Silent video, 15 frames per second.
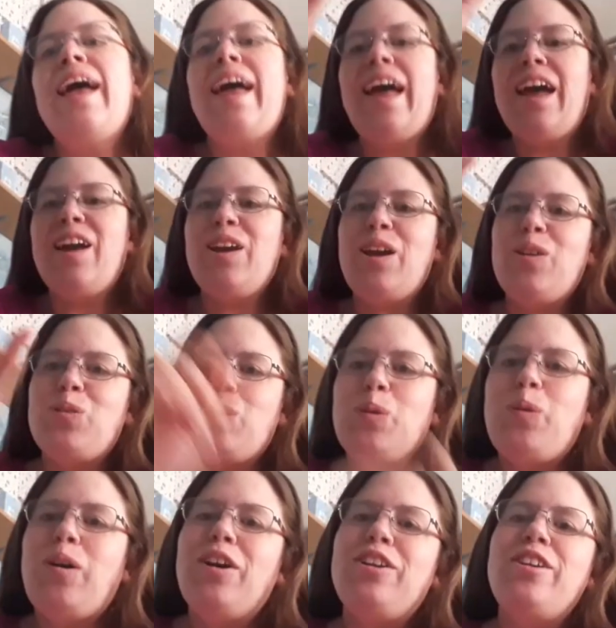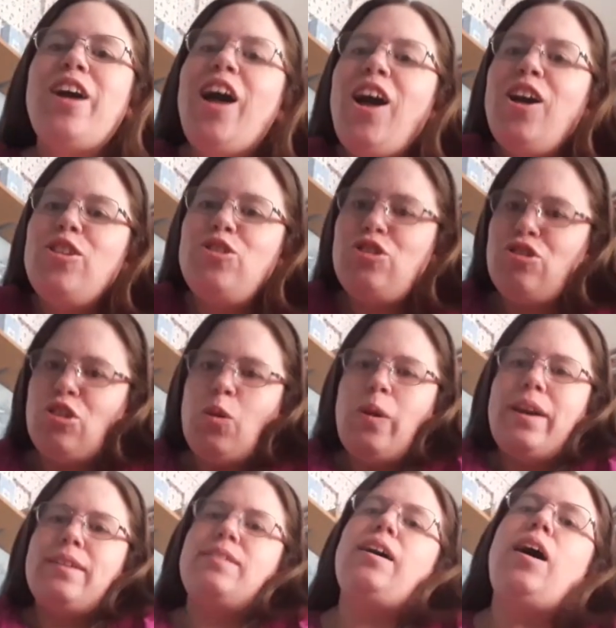Hey everyone, just a
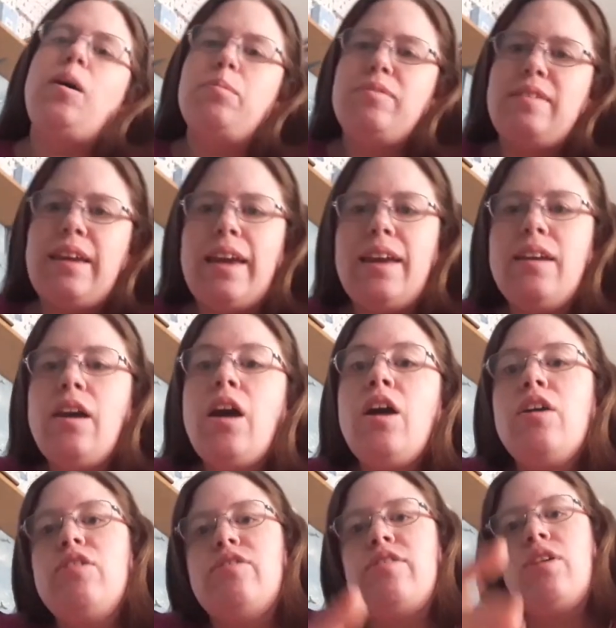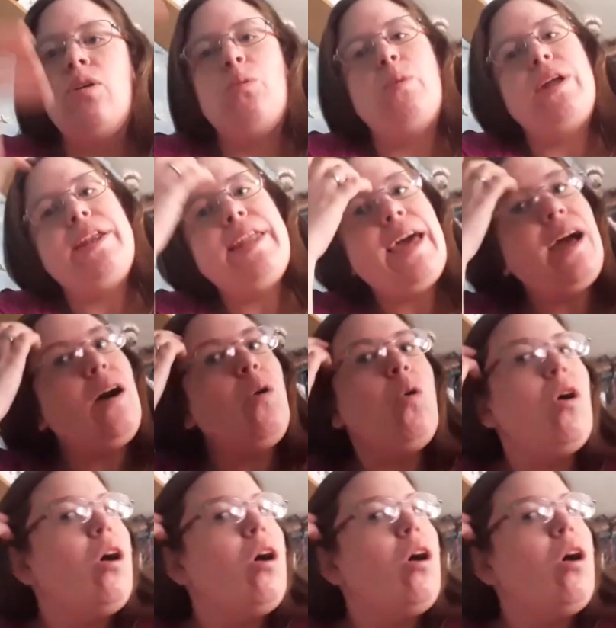quick update. So we're now